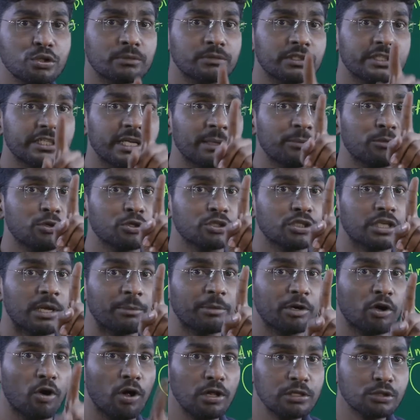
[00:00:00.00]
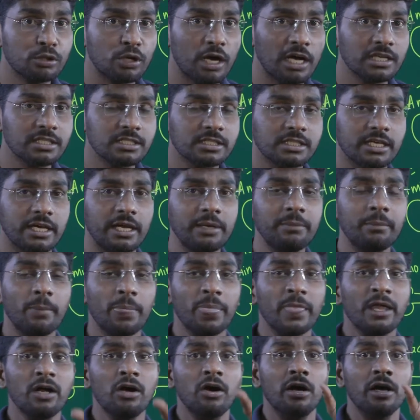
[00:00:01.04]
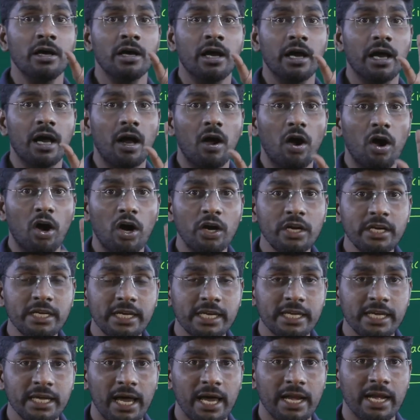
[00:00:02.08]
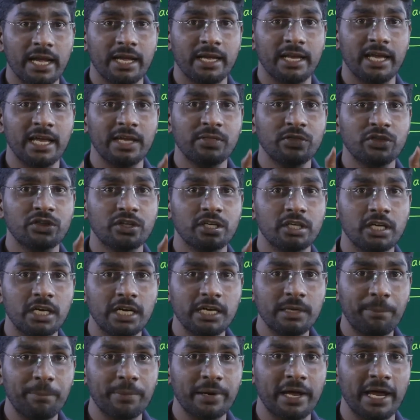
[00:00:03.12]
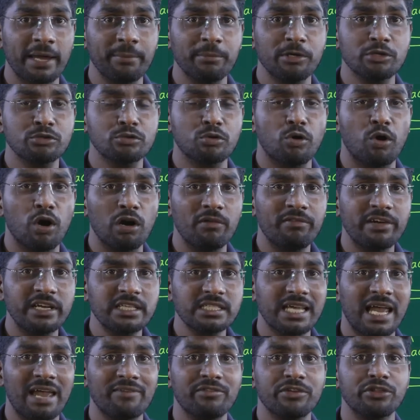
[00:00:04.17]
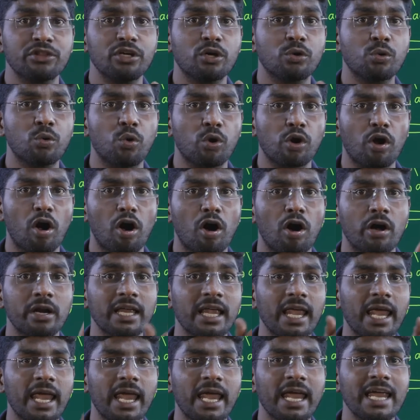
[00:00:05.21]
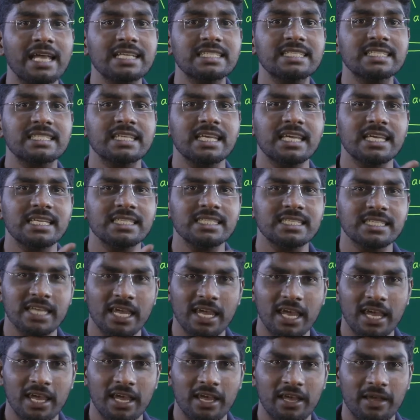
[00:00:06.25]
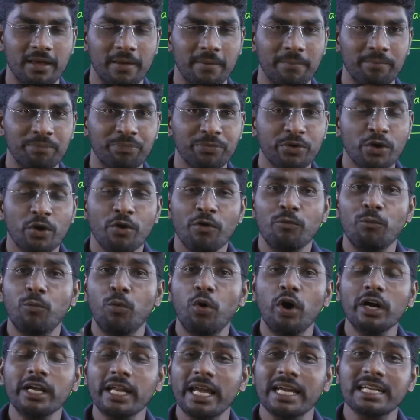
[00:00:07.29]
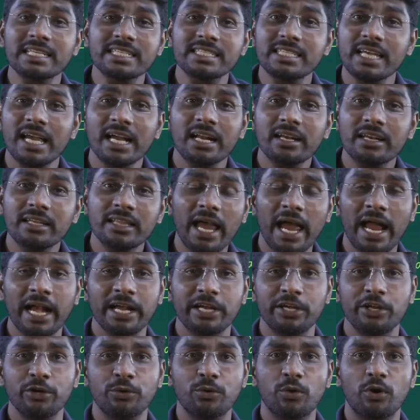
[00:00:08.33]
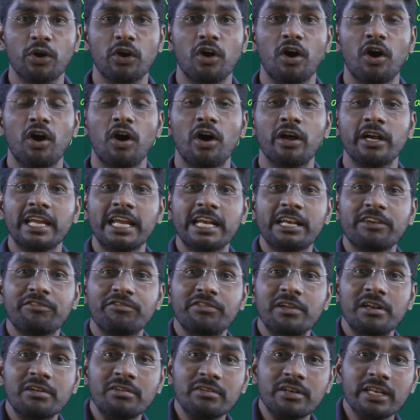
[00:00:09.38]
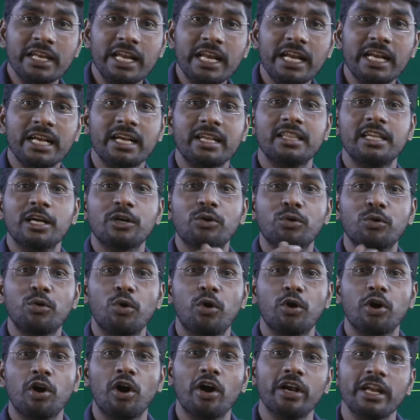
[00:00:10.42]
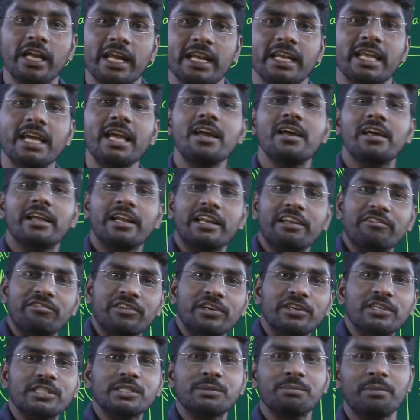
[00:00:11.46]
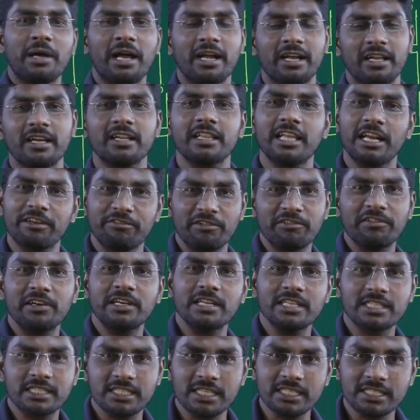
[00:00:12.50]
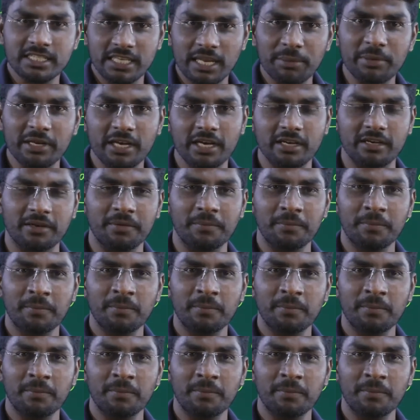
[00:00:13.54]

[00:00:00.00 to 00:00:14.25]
of the time question I've been also asking, on tRNA, third prime is always having the codon A C C. What exactly the anticodon? It will read the codon in a reverse manner that we will discuss in a minute.